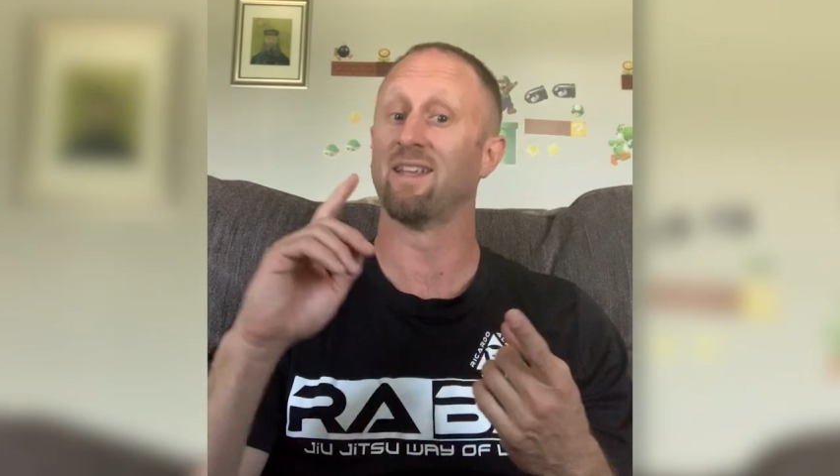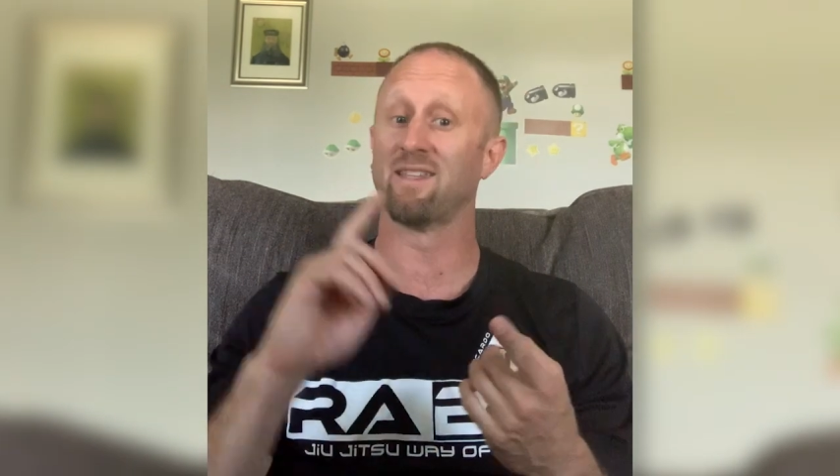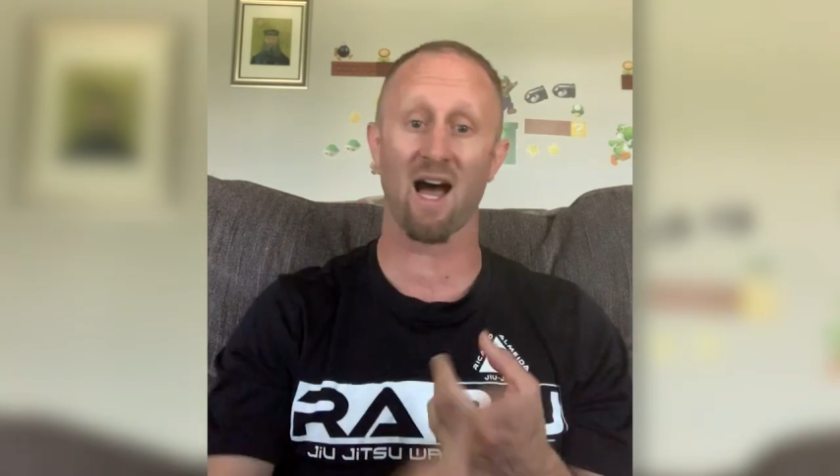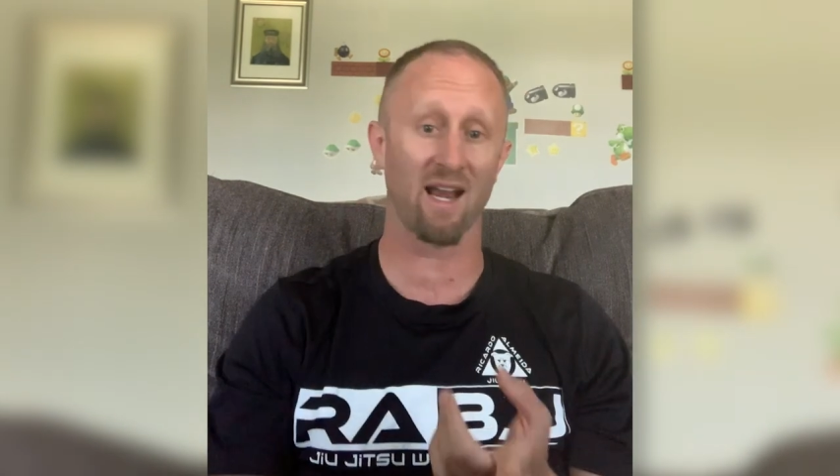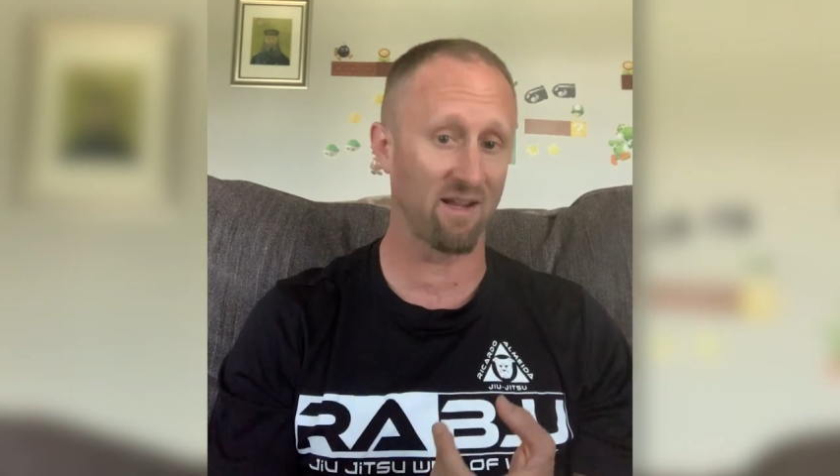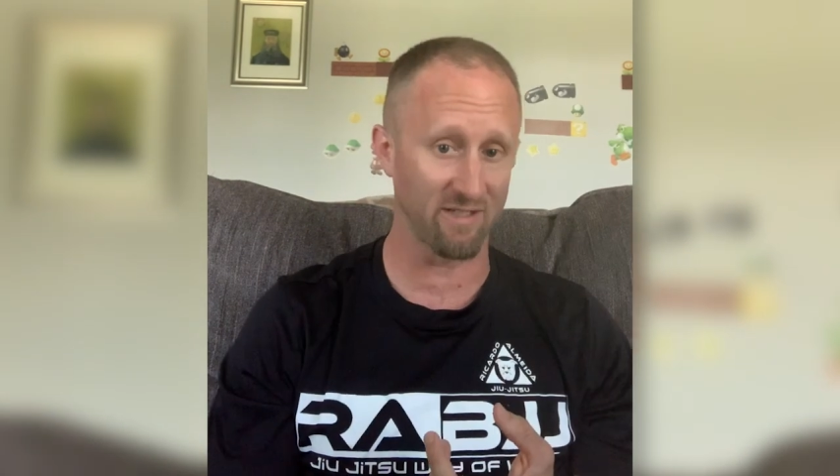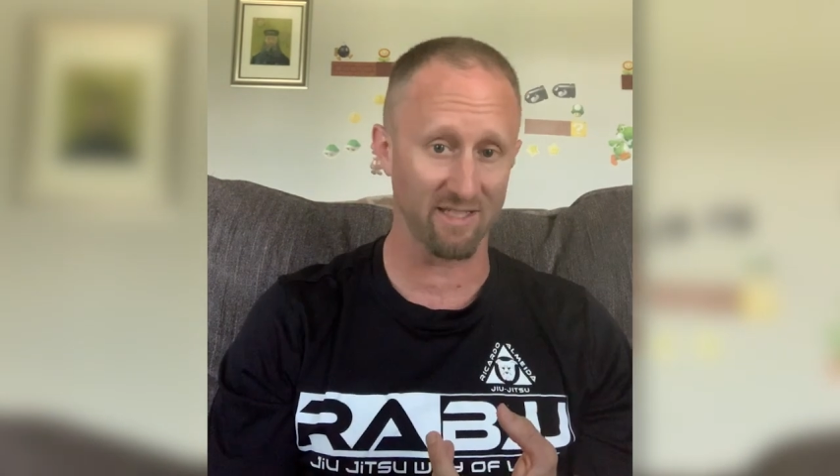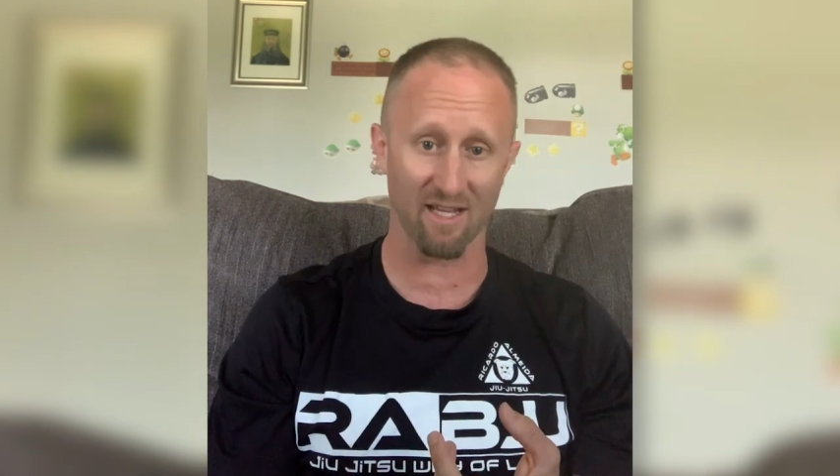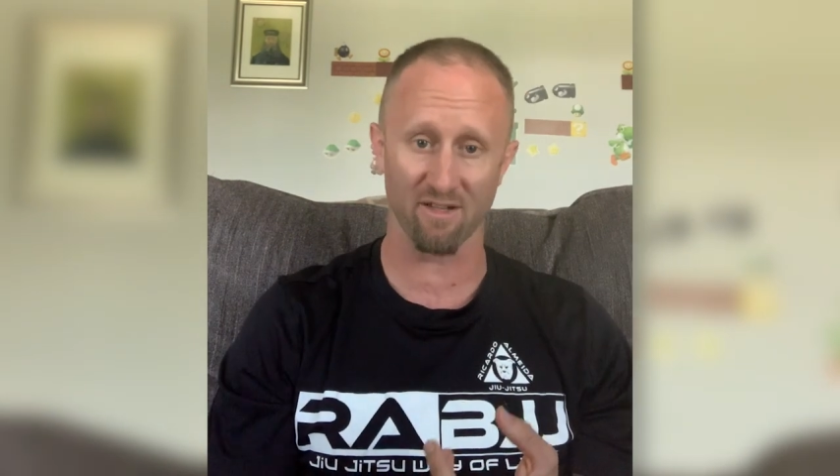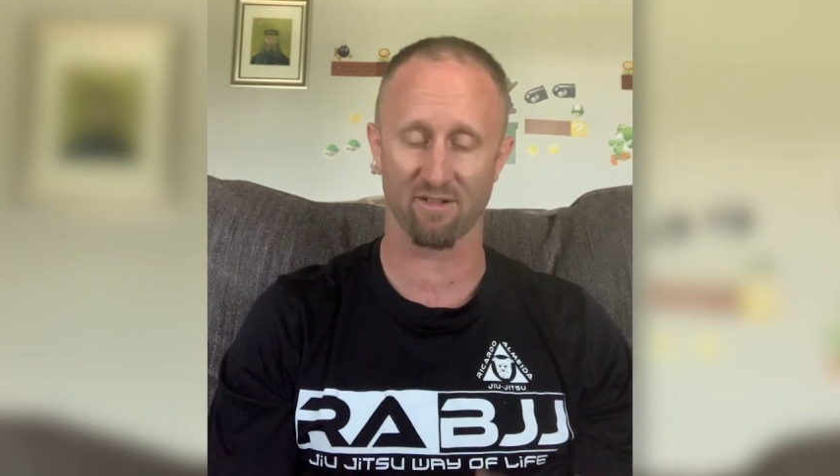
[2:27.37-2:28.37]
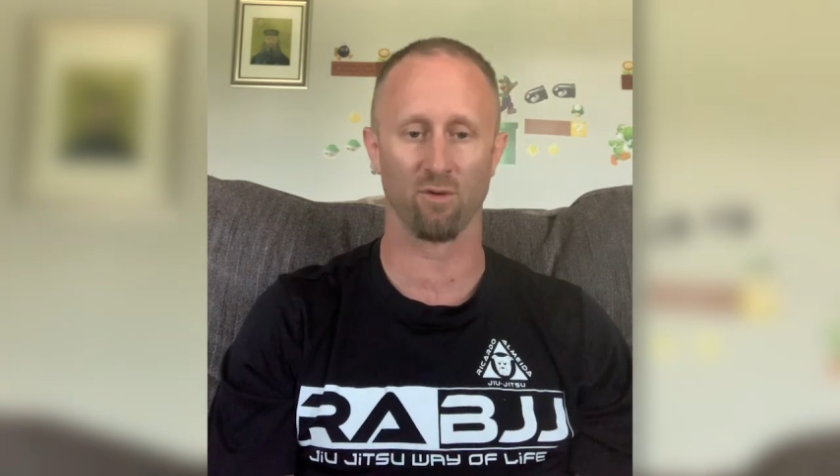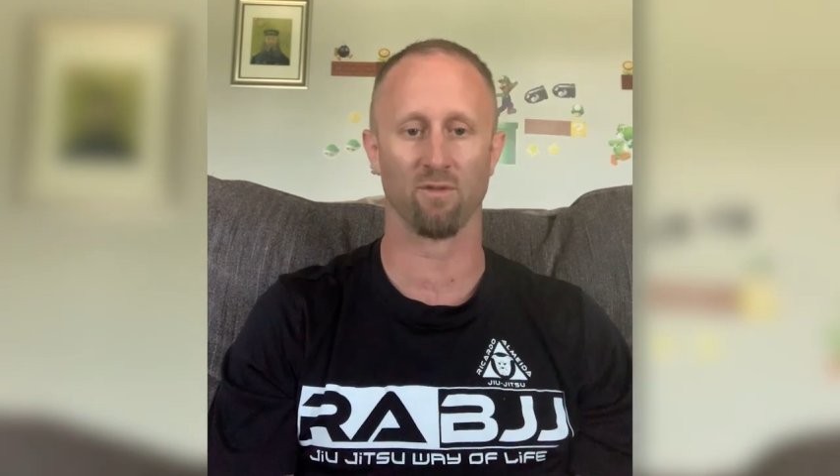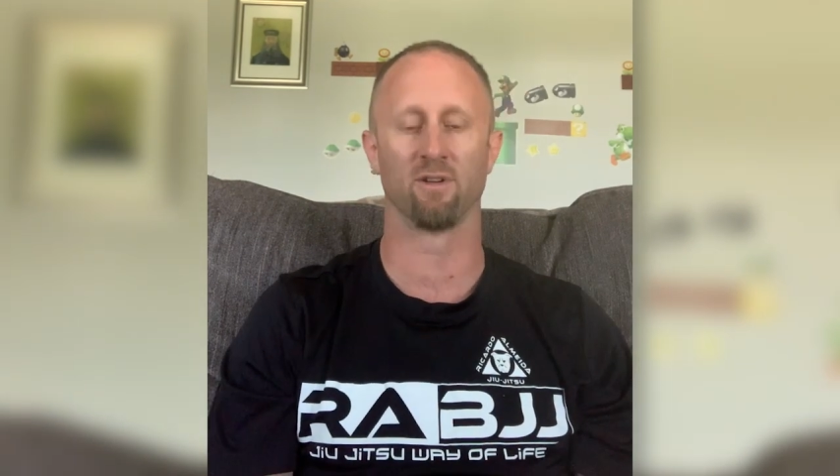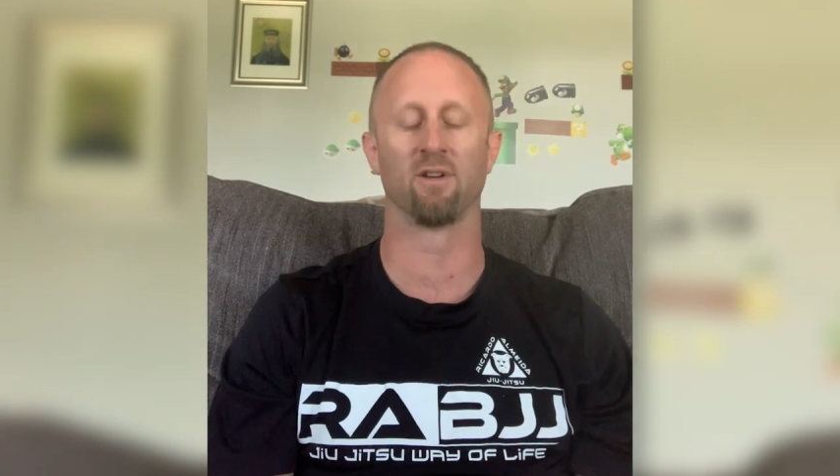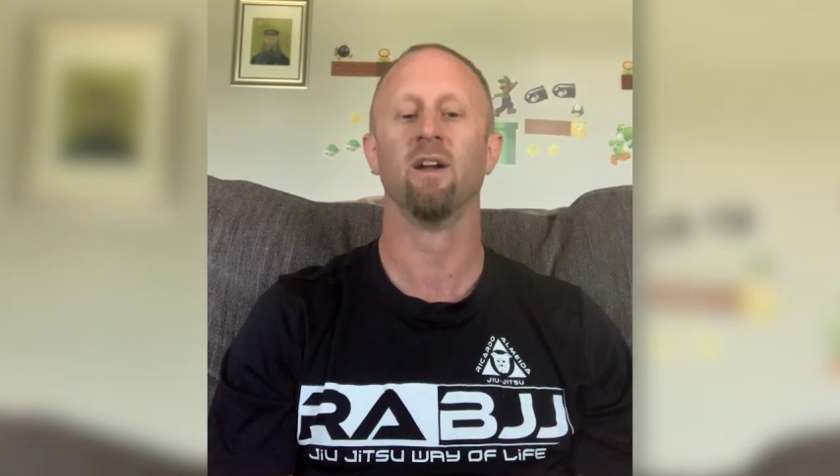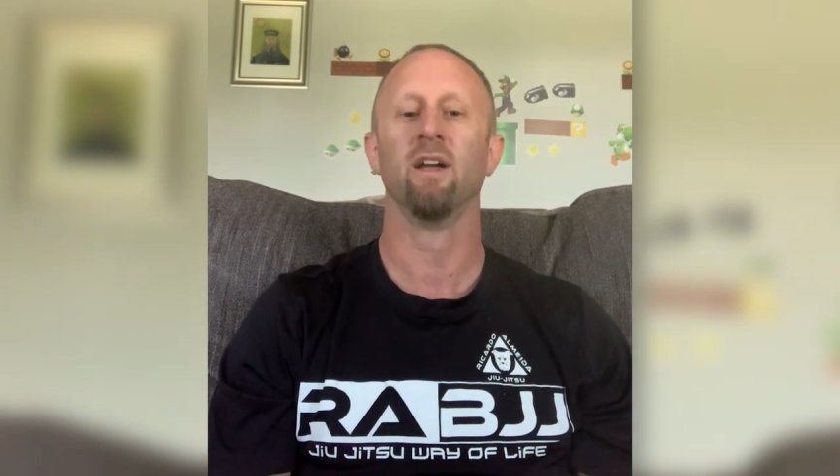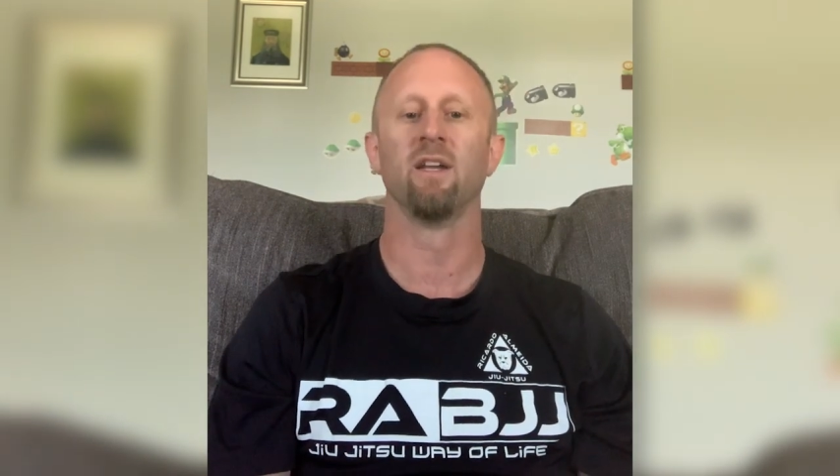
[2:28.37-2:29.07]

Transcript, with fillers: not having guests over,